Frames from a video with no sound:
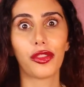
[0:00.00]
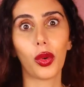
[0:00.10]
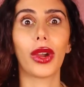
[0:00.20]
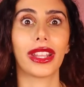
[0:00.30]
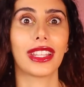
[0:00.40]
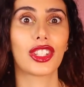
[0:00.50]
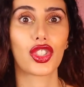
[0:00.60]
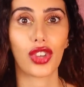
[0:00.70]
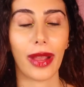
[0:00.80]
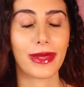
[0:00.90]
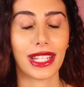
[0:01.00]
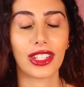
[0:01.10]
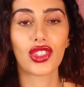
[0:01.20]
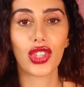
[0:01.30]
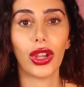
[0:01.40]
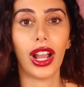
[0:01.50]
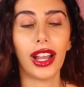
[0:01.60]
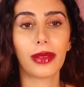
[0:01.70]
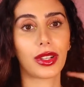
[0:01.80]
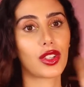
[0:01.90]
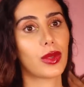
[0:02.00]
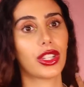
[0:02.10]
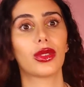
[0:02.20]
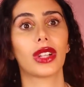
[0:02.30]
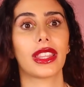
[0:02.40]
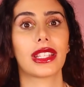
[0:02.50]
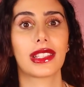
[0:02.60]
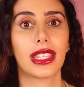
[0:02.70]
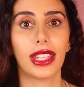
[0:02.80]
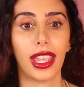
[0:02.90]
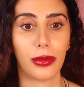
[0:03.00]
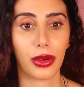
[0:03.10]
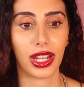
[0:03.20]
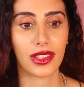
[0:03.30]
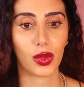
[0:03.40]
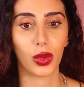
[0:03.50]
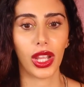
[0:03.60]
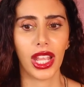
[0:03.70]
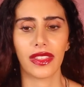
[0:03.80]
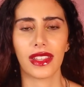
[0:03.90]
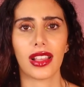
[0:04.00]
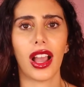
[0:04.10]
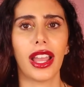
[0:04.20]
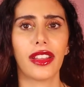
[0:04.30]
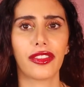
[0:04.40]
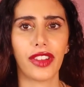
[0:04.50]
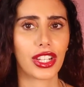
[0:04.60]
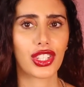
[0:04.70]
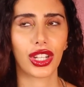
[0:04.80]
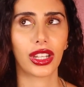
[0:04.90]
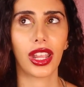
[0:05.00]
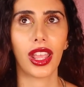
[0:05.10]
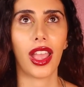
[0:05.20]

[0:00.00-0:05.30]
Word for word: fall in these traps and it's so hard because when you look at these skincare brands or these high fashion